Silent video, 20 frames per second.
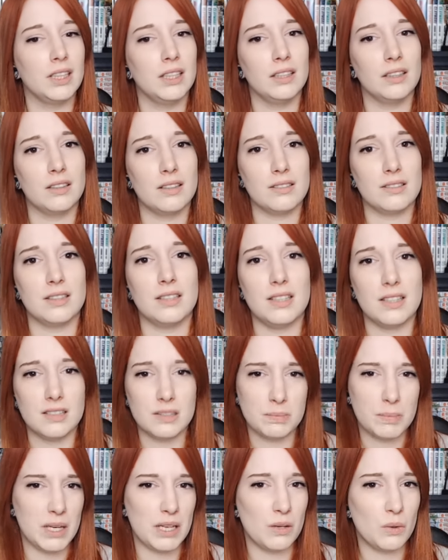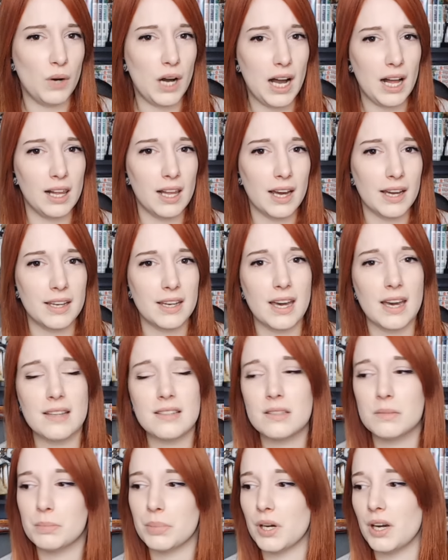Because it's been a while, I
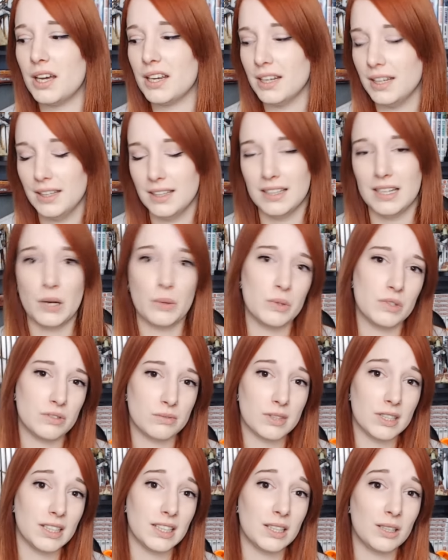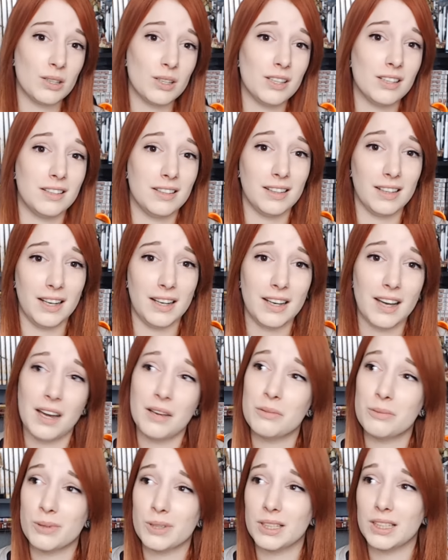guess, but it was really good. Like, I
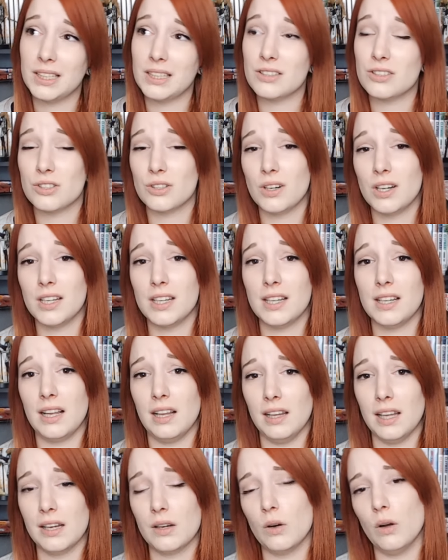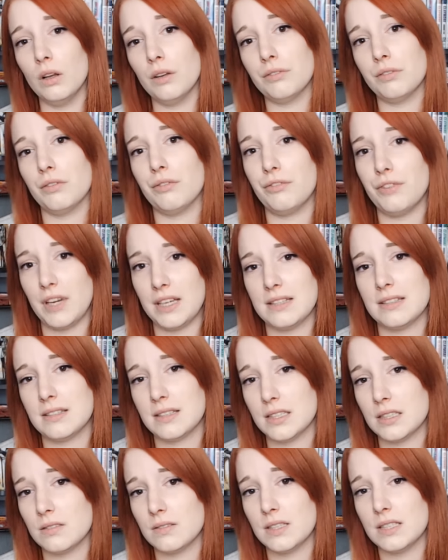really enjoyed it. I like all of the Fate
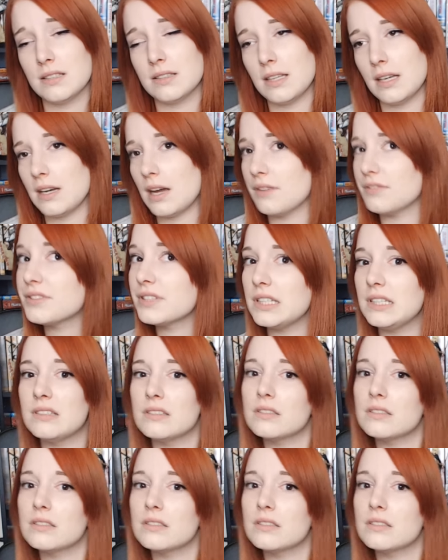series that I've seen